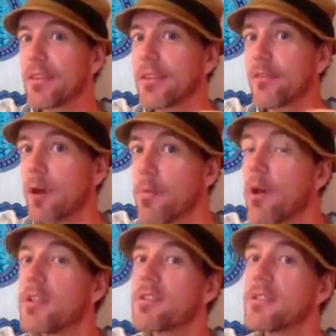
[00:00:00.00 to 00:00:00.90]
The
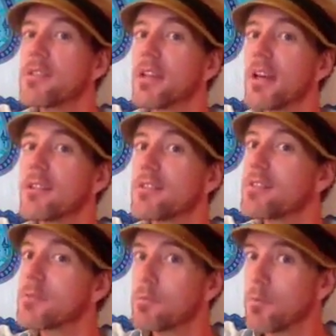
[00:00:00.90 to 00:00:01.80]
vibration
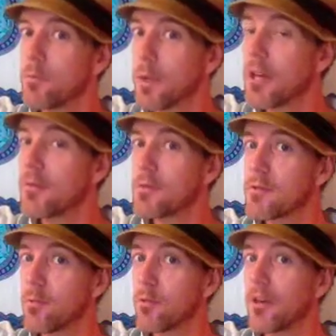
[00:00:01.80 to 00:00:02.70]
starts to become
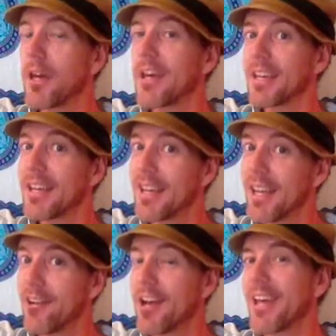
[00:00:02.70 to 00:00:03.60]
smoother and
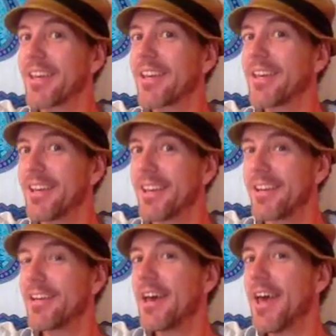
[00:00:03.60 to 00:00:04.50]
clearer and
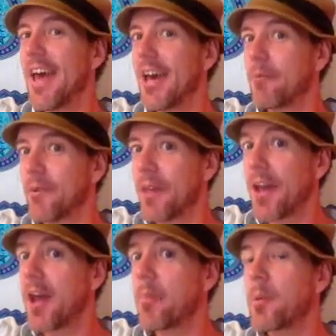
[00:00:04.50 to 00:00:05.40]
cleaner. And when
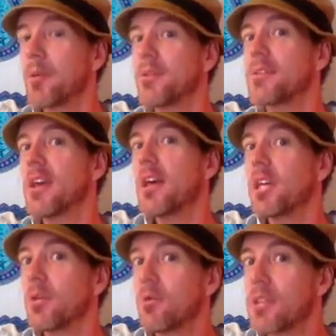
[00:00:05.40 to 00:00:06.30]
that happens,
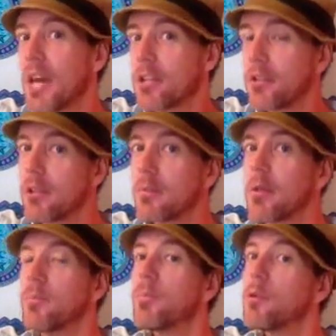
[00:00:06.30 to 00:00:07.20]
you will naturally
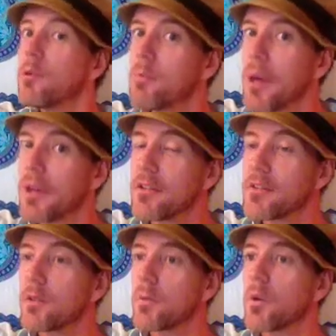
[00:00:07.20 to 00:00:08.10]
be pulled back
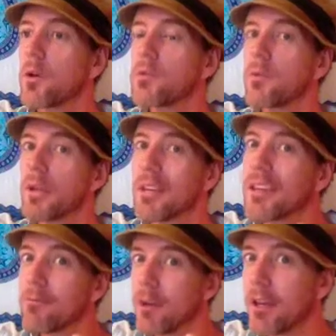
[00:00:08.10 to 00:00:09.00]
into the world to
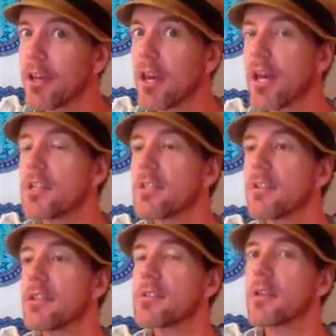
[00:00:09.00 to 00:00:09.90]
re-engage in
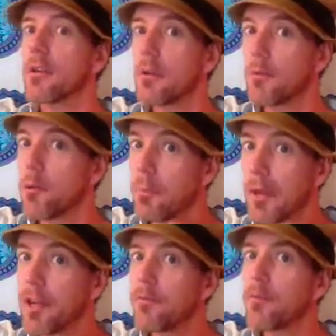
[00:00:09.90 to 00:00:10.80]
things that are more
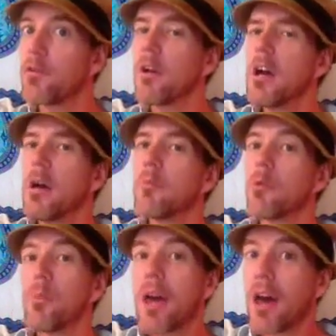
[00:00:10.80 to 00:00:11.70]
meaningful,
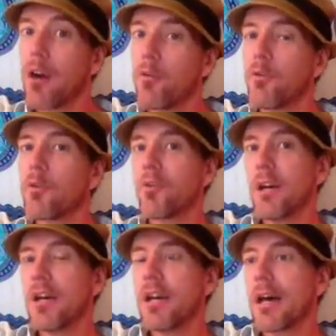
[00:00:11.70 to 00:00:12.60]
more powerful.
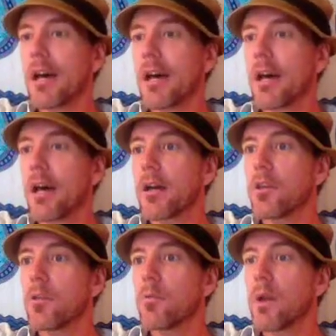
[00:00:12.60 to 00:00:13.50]

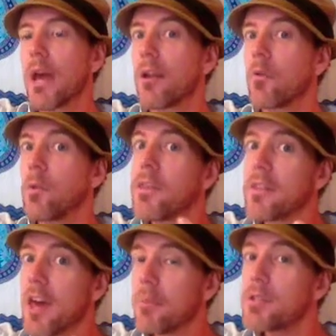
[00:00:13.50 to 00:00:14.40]
And with
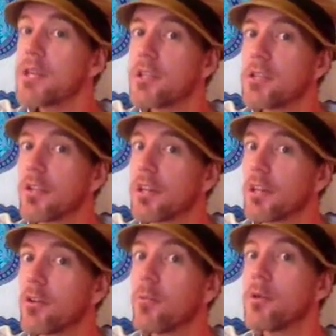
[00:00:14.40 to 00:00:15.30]
that, potentially
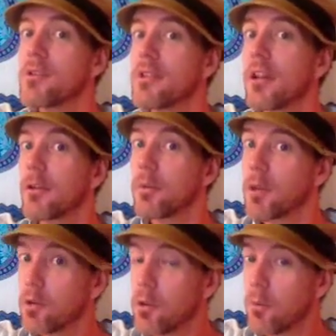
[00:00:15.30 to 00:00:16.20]
your personality
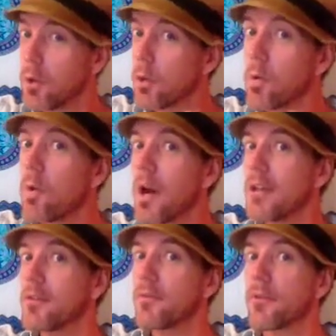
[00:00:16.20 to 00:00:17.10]
could be
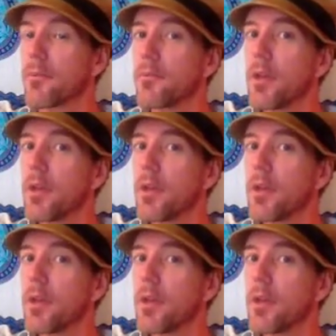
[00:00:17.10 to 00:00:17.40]
quite different.